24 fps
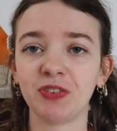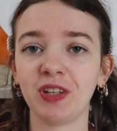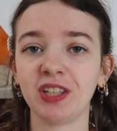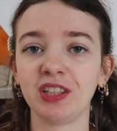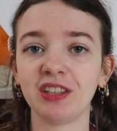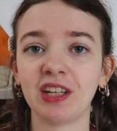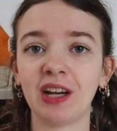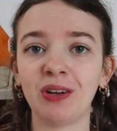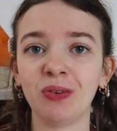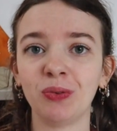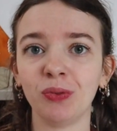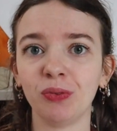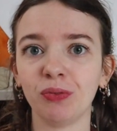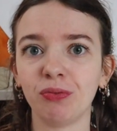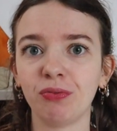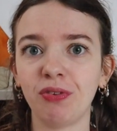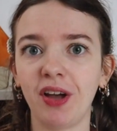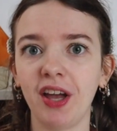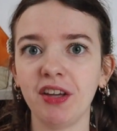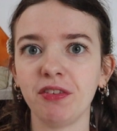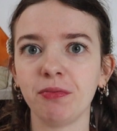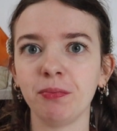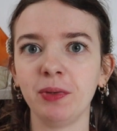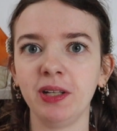right now on
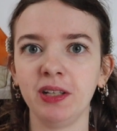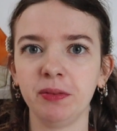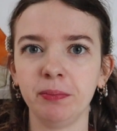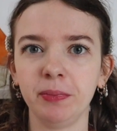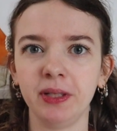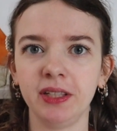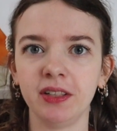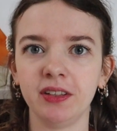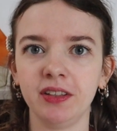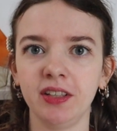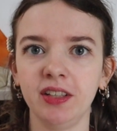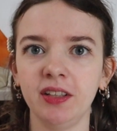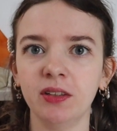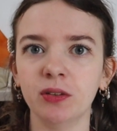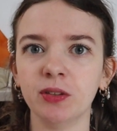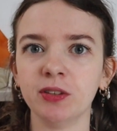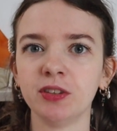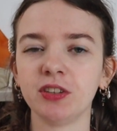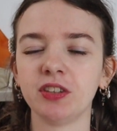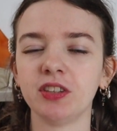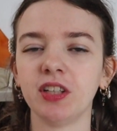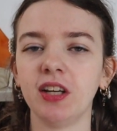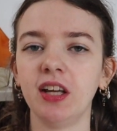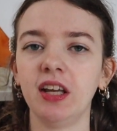5mm
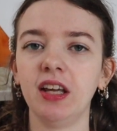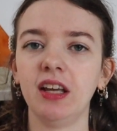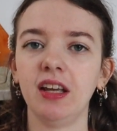needles.